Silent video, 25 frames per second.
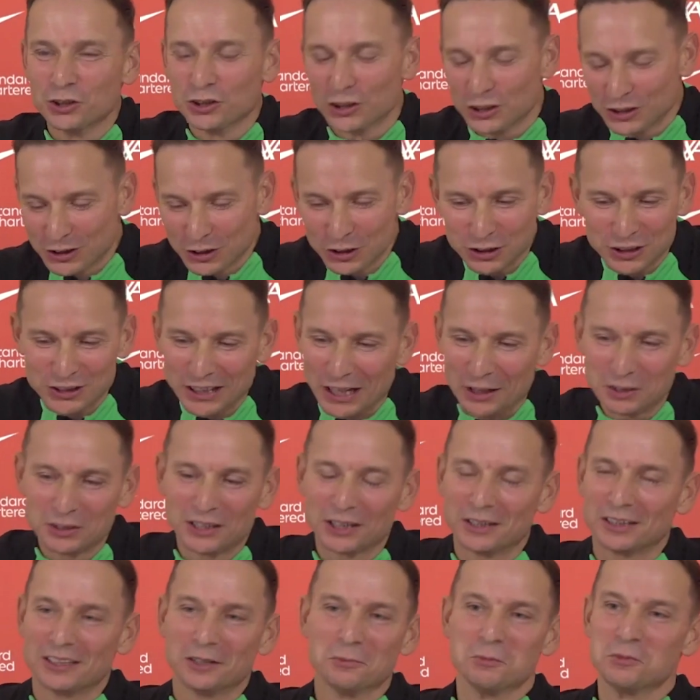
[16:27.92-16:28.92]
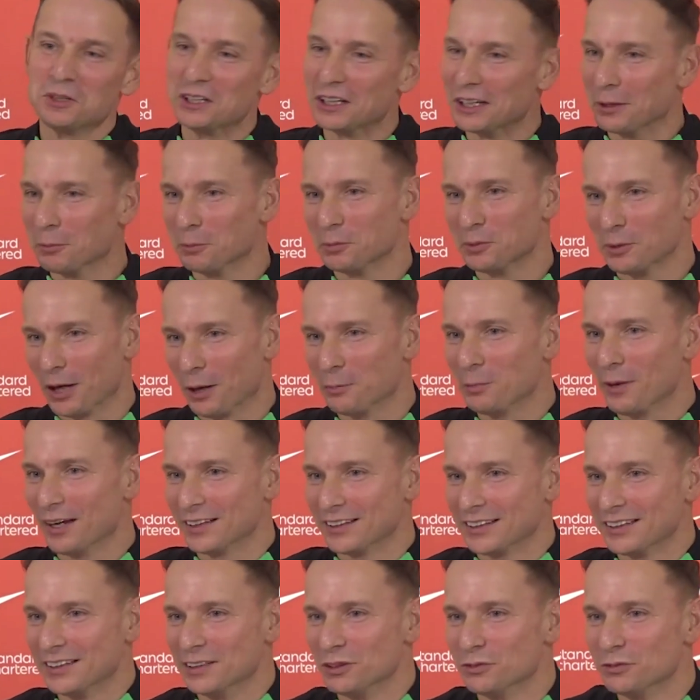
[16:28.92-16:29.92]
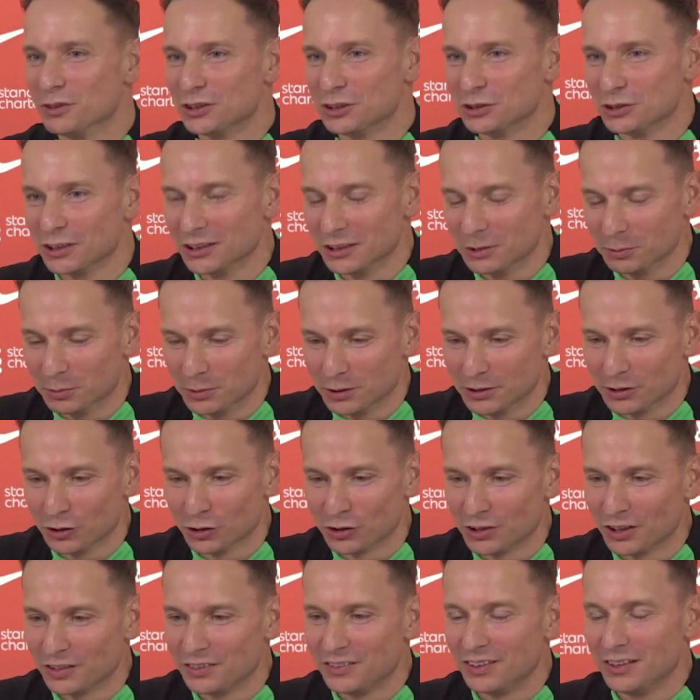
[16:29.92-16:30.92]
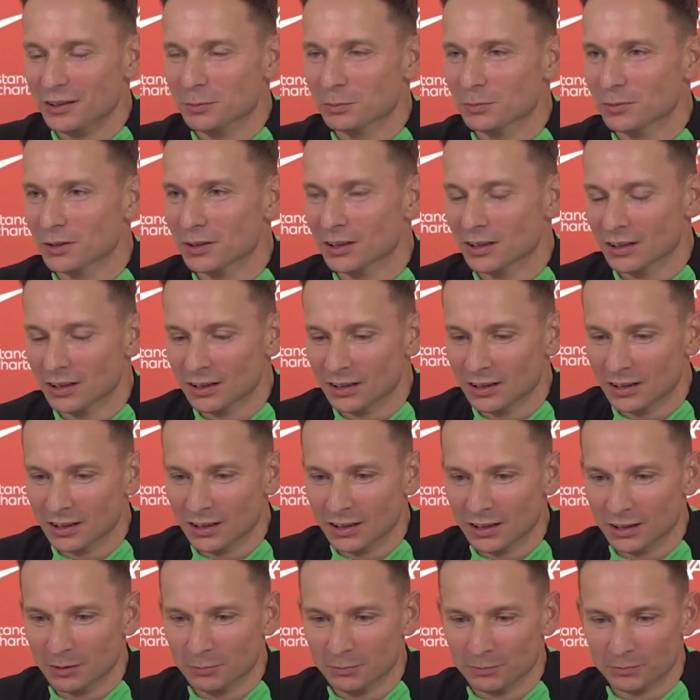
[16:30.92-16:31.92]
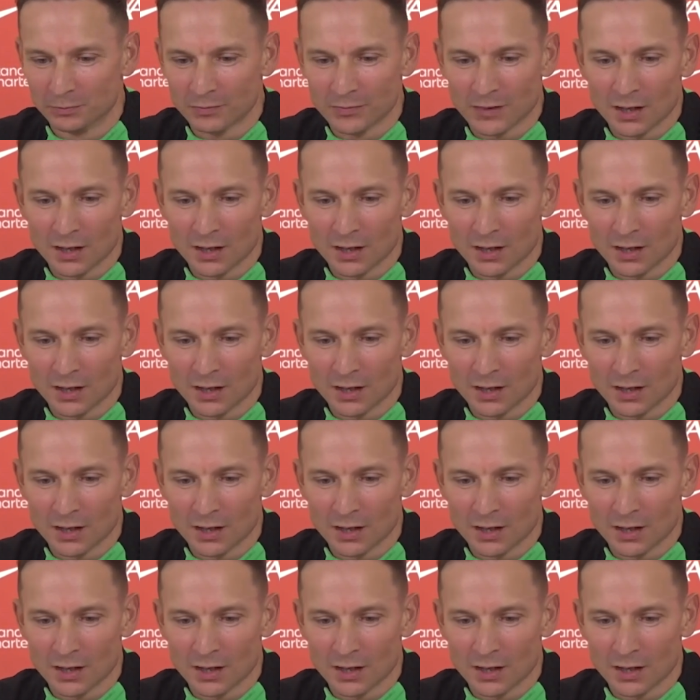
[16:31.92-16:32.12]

No, not, I didn't mean, I meant individuals, yes, yeah, not the team. Uh, um,